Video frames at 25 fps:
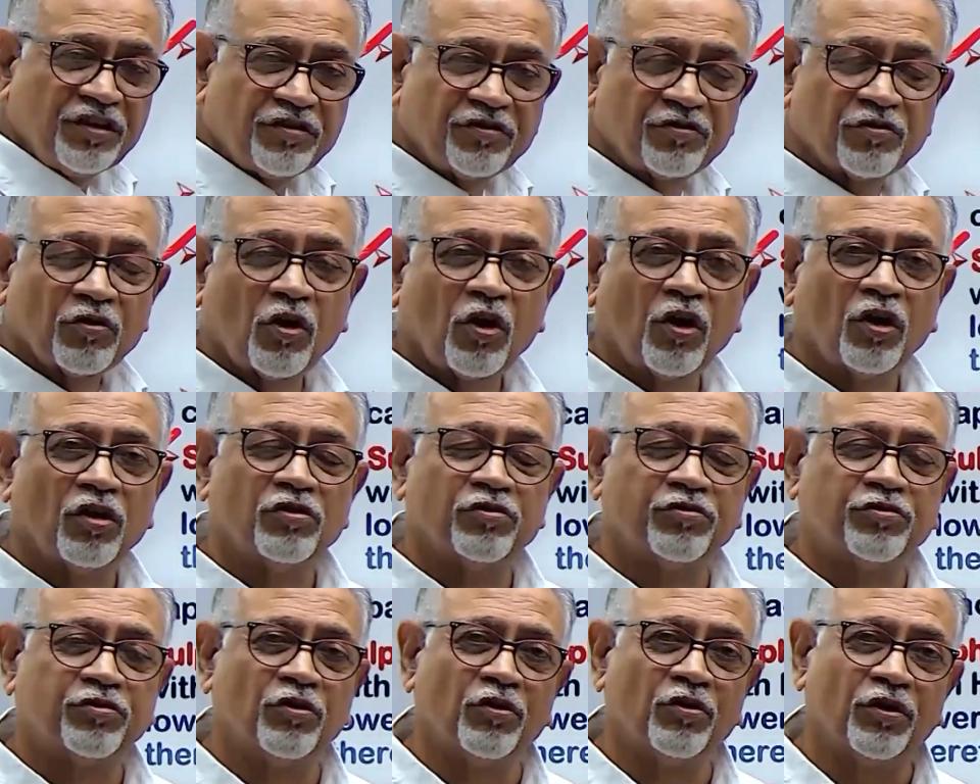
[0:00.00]

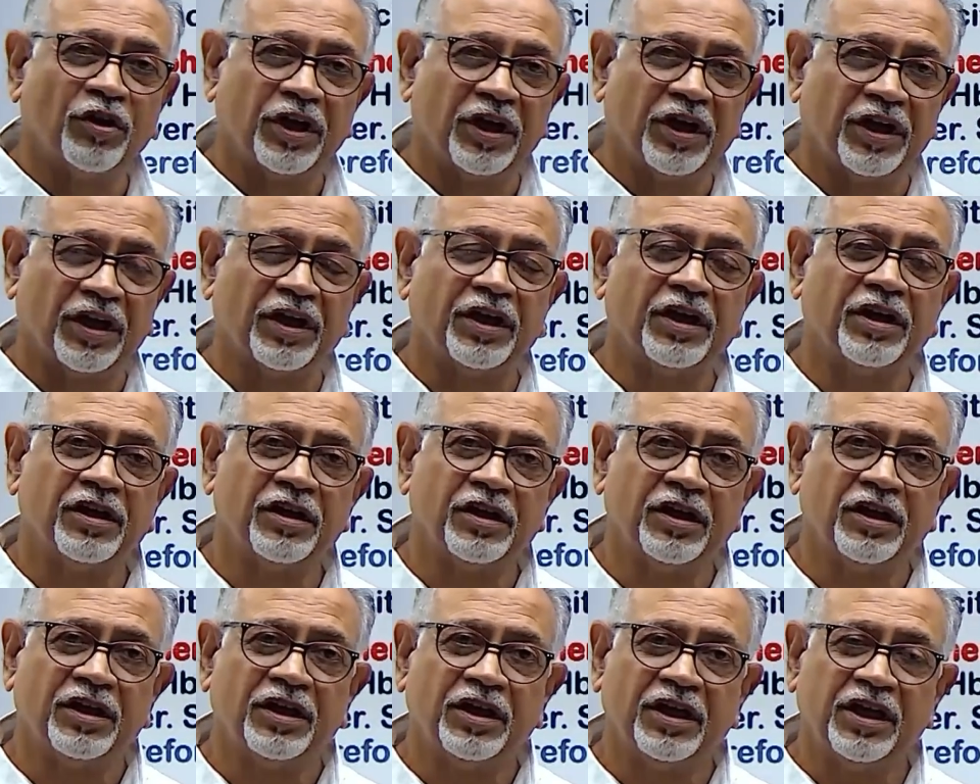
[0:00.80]
also a
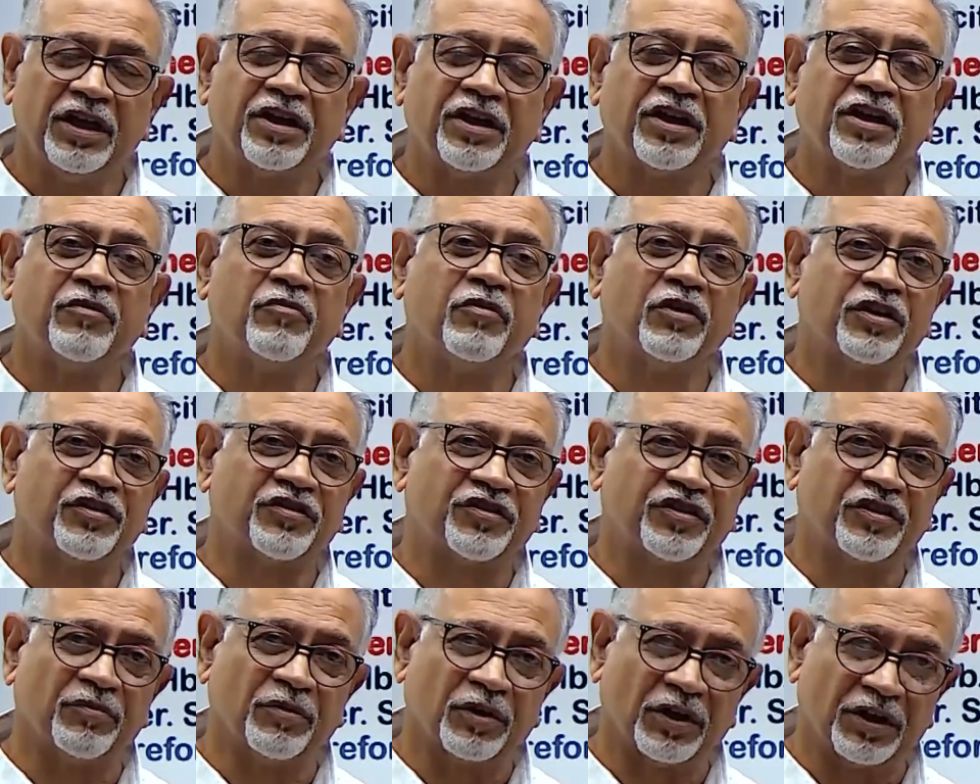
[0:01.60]

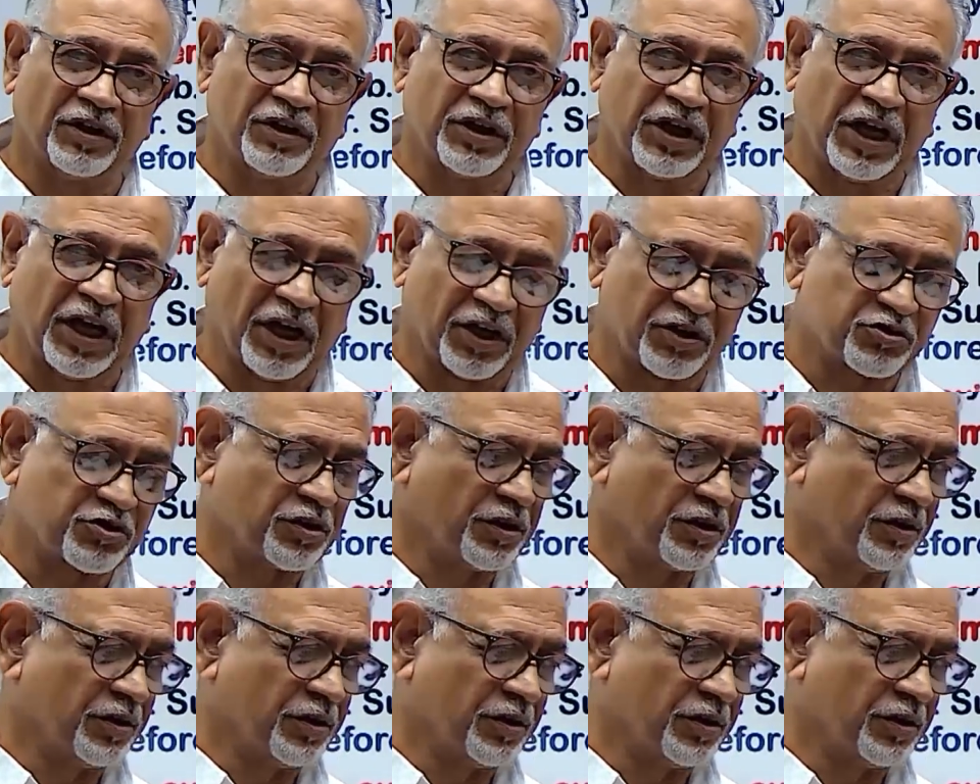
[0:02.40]
irreversible reaction.